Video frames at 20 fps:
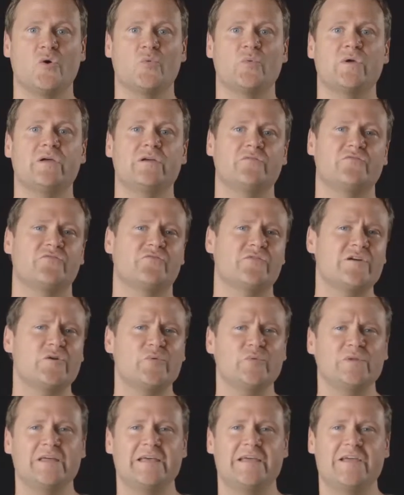We
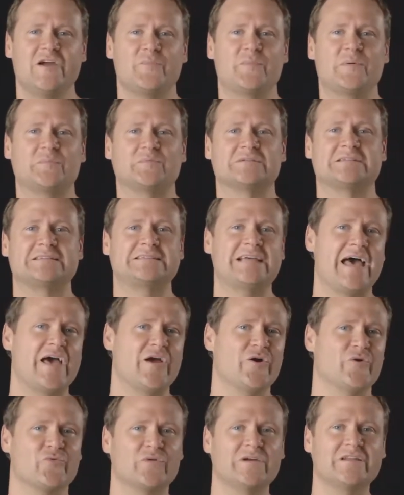frequently hear people say
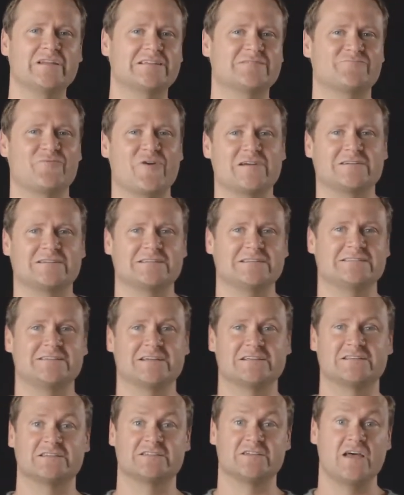or read expressions
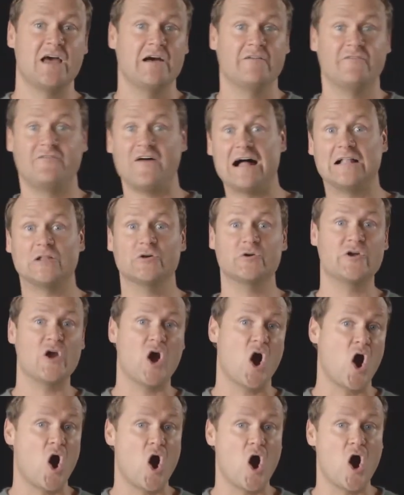such as follow your
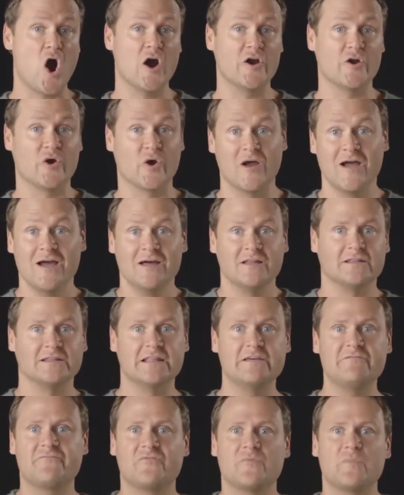heart or
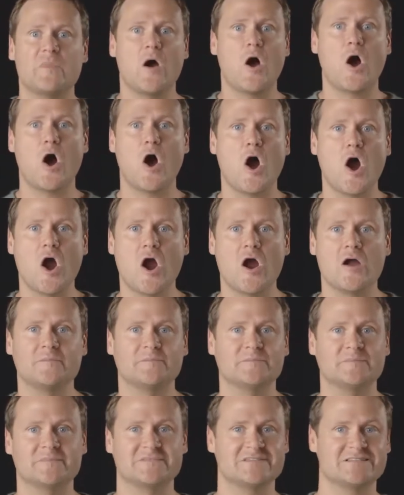live from the heart
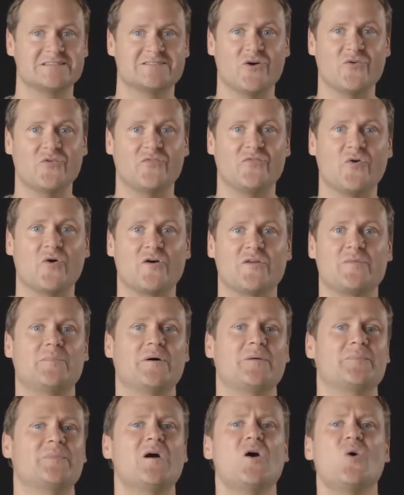and so forth,
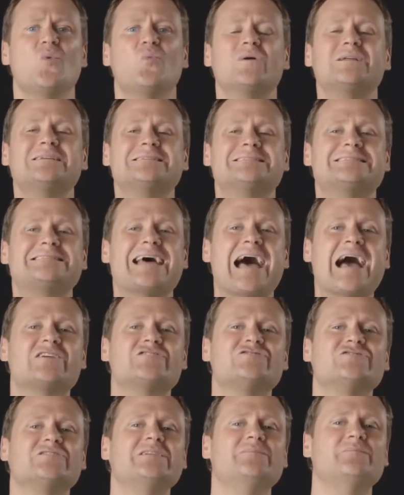but what does this
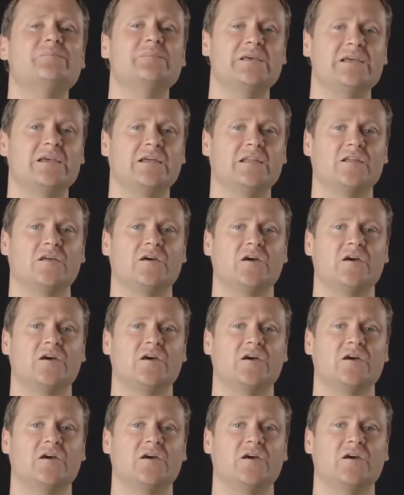actually mean?